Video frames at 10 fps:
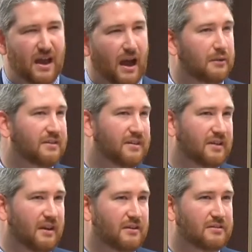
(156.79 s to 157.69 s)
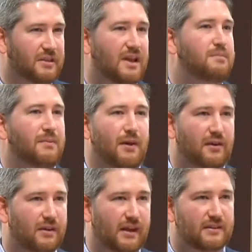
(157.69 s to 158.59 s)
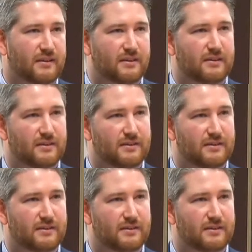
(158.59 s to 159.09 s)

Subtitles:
How does technology keep them all connected?